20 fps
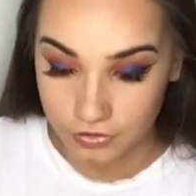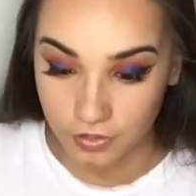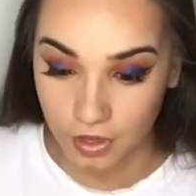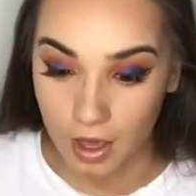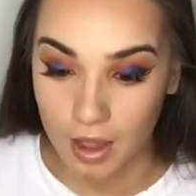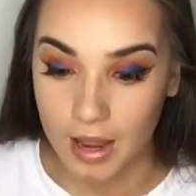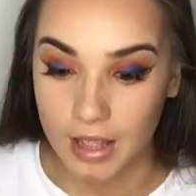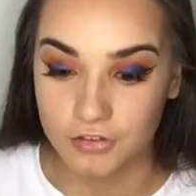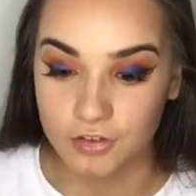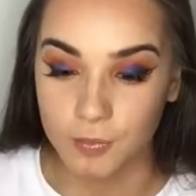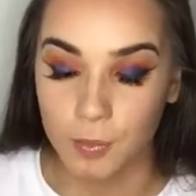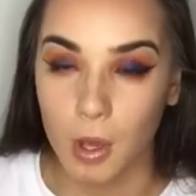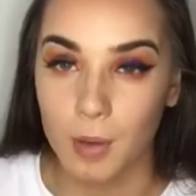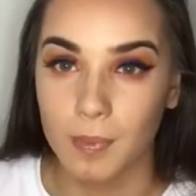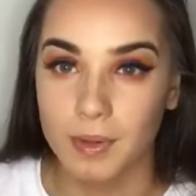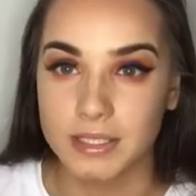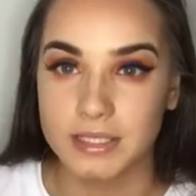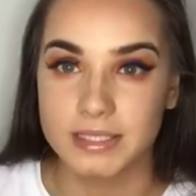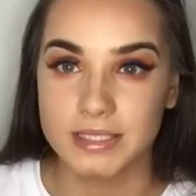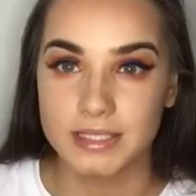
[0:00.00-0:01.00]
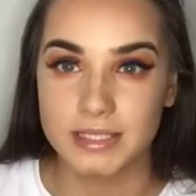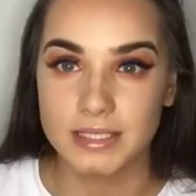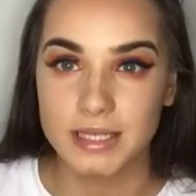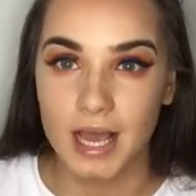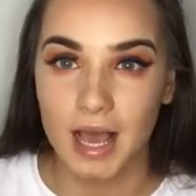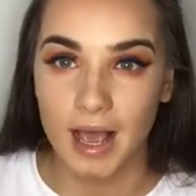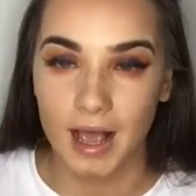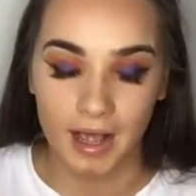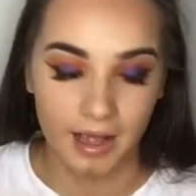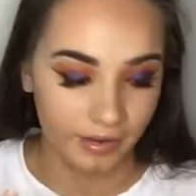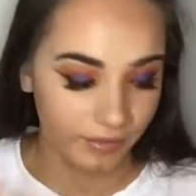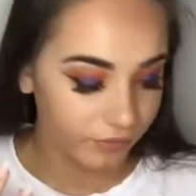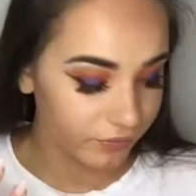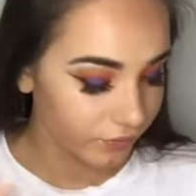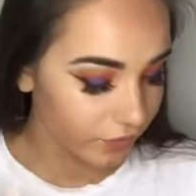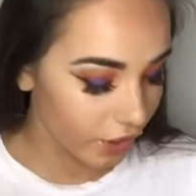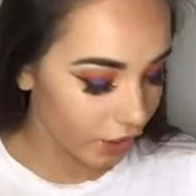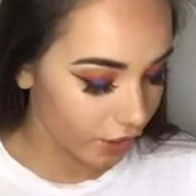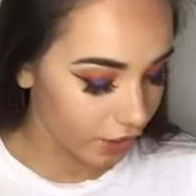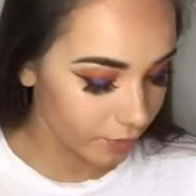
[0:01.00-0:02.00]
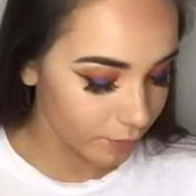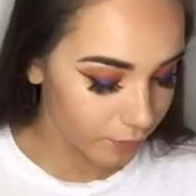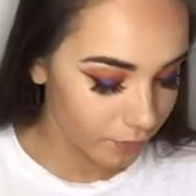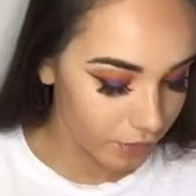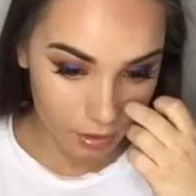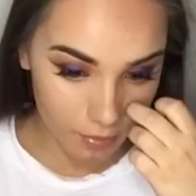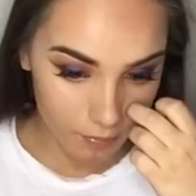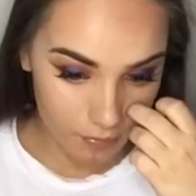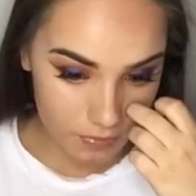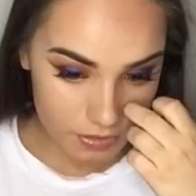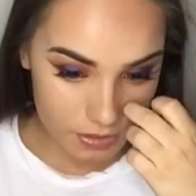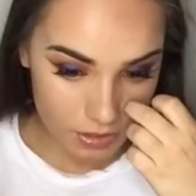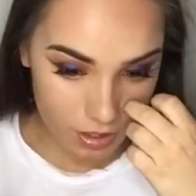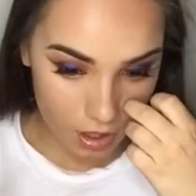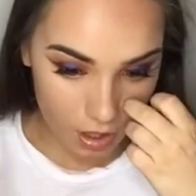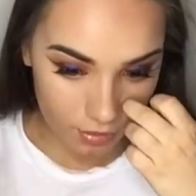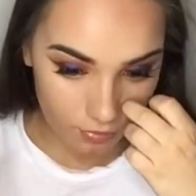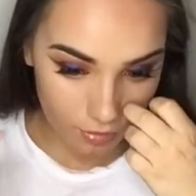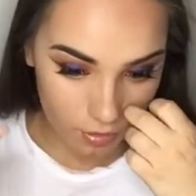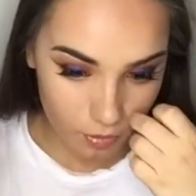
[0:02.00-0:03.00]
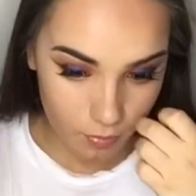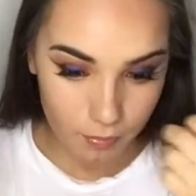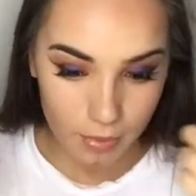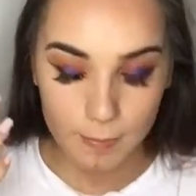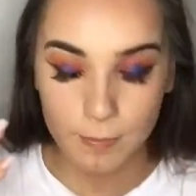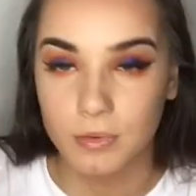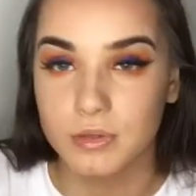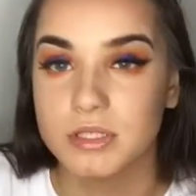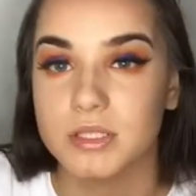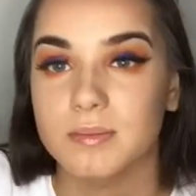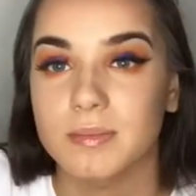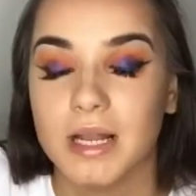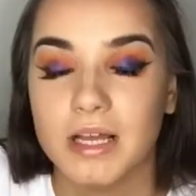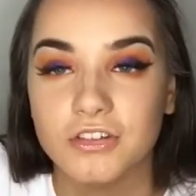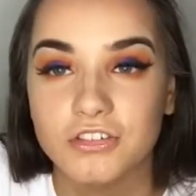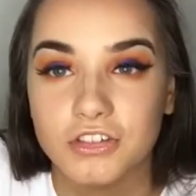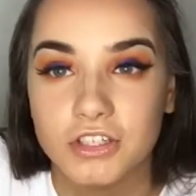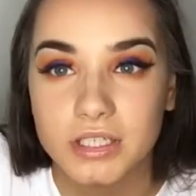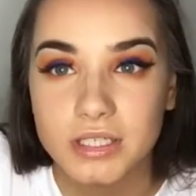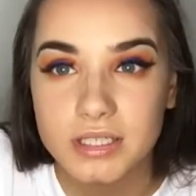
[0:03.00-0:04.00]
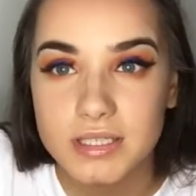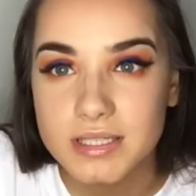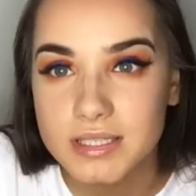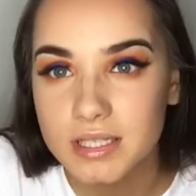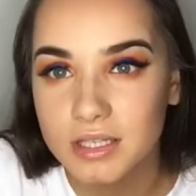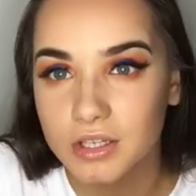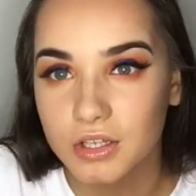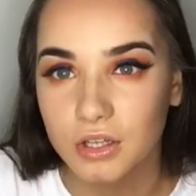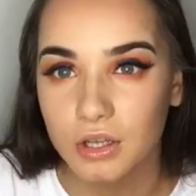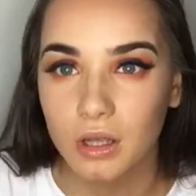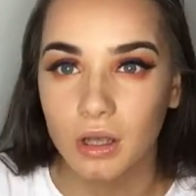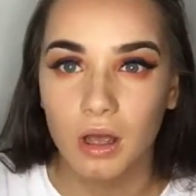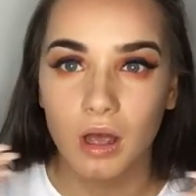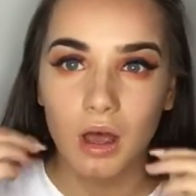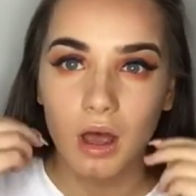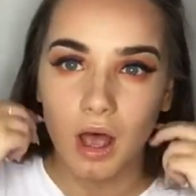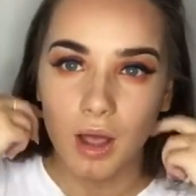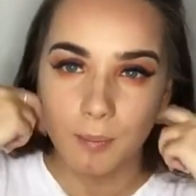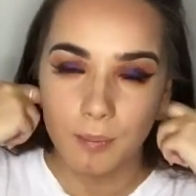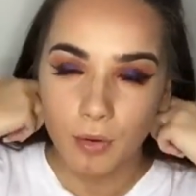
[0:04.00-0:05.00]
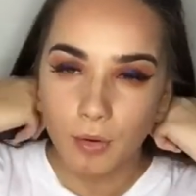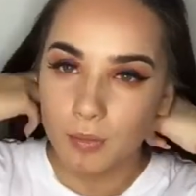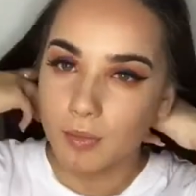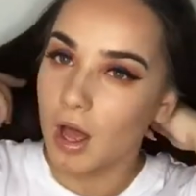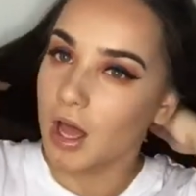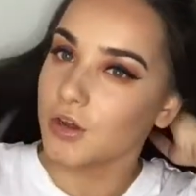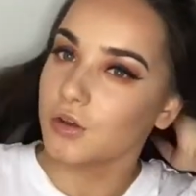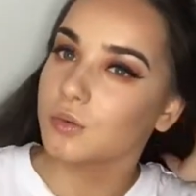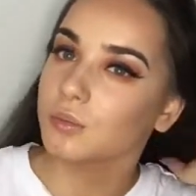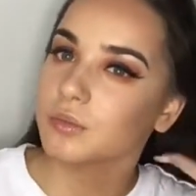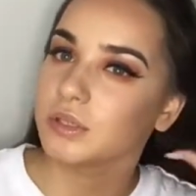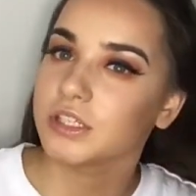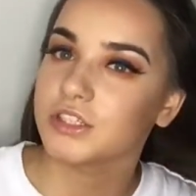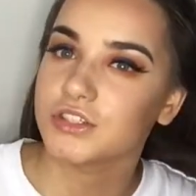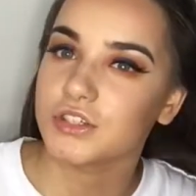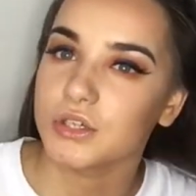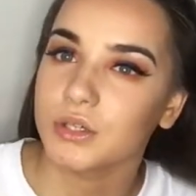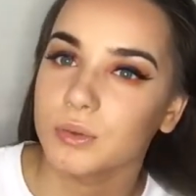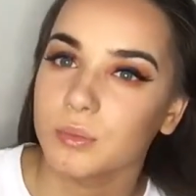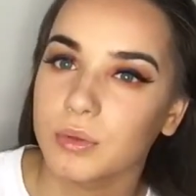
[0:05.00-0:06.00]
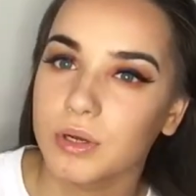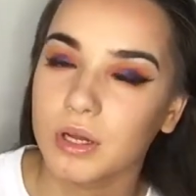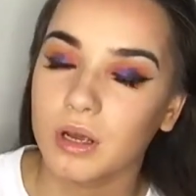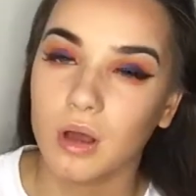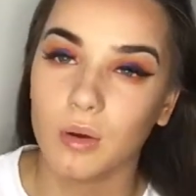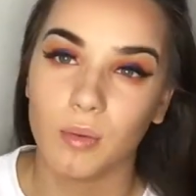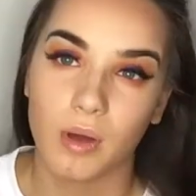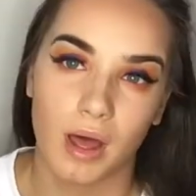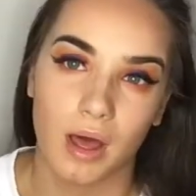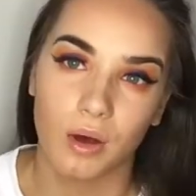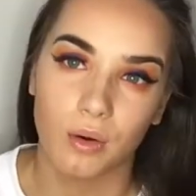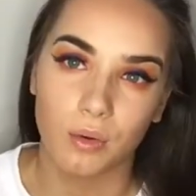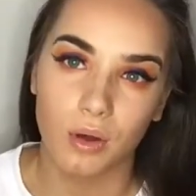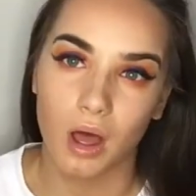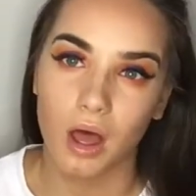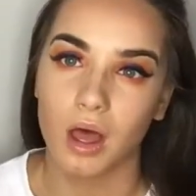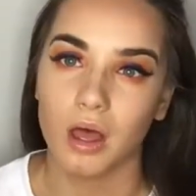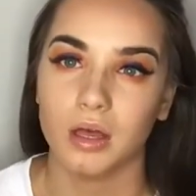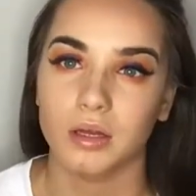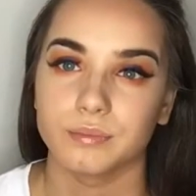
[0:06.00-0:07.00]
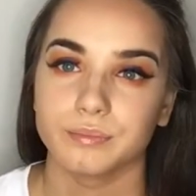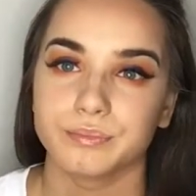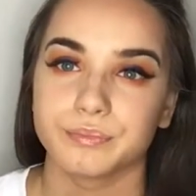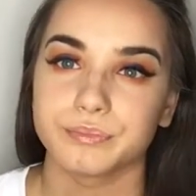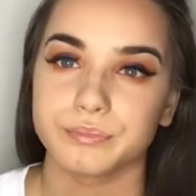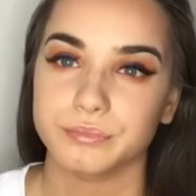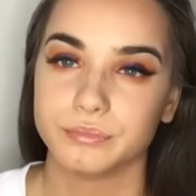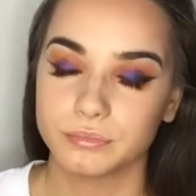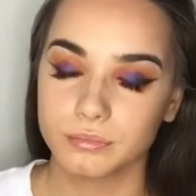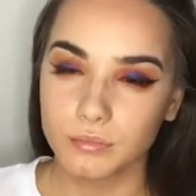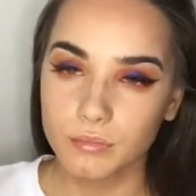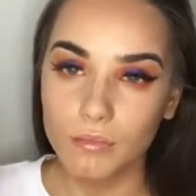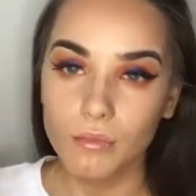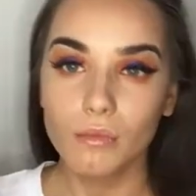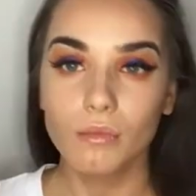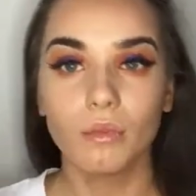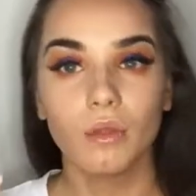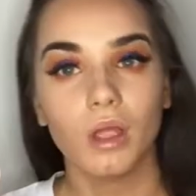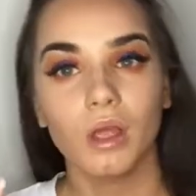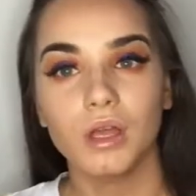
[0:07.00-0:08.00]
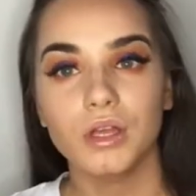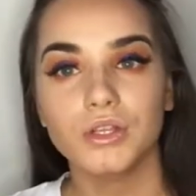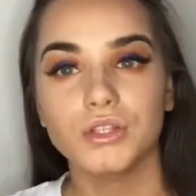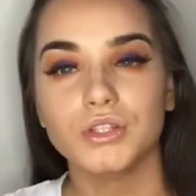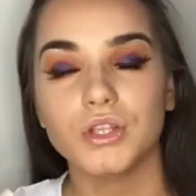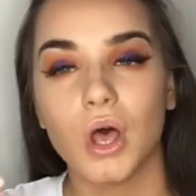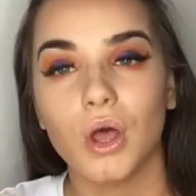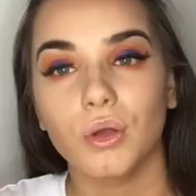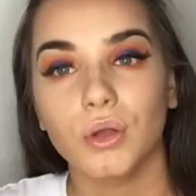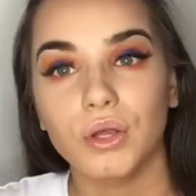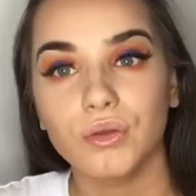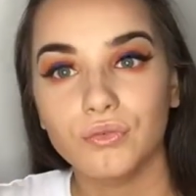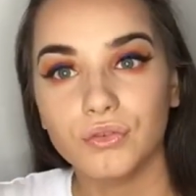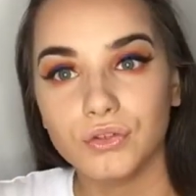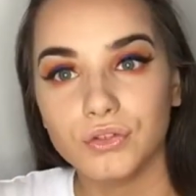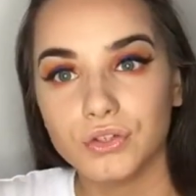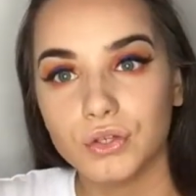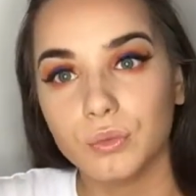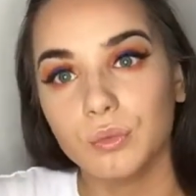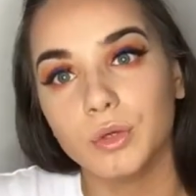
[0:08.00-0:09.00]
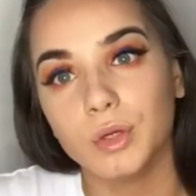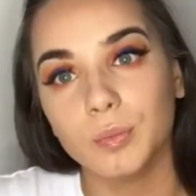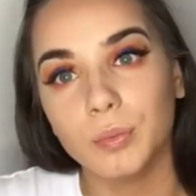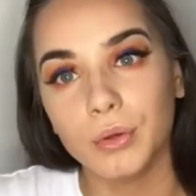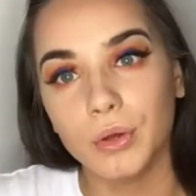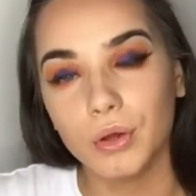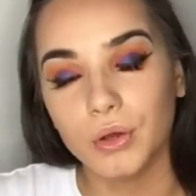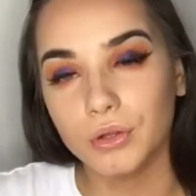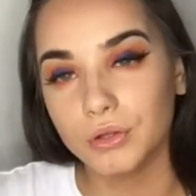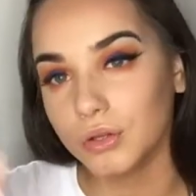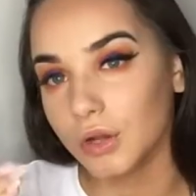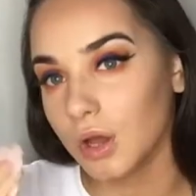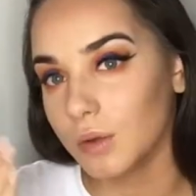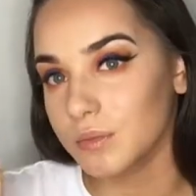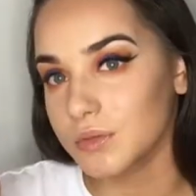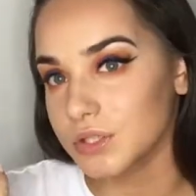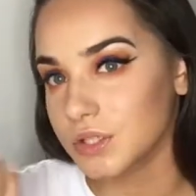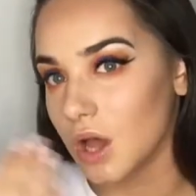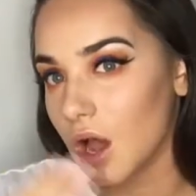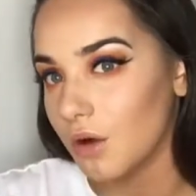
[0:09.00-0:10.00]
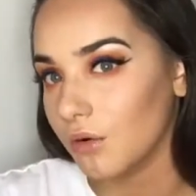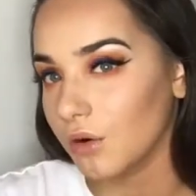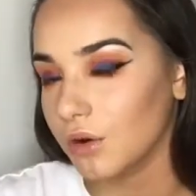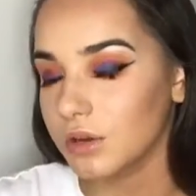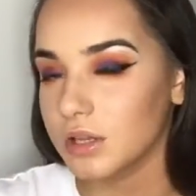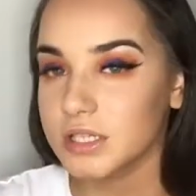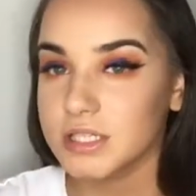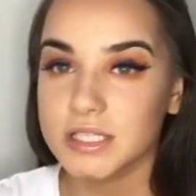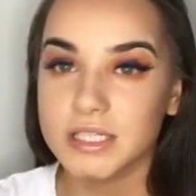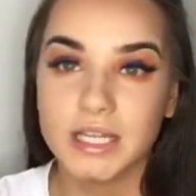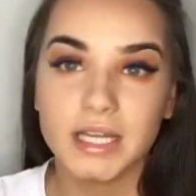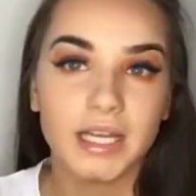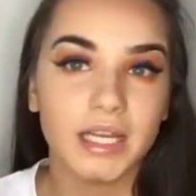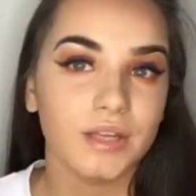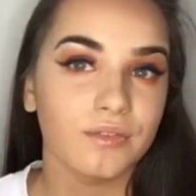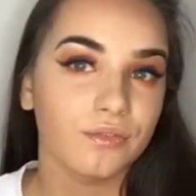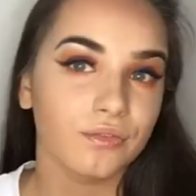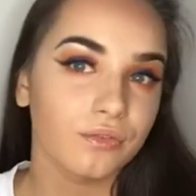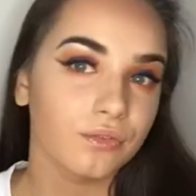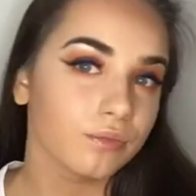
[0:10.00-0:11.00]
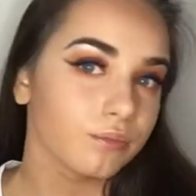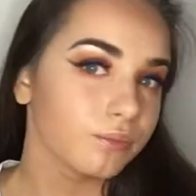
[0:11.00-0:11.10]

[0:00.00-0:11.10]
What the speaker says: that I actually put up, I didn't have mascara on my bottom lashes. I normally do when I go out. So if you do want to put, you know, mascara on underneath,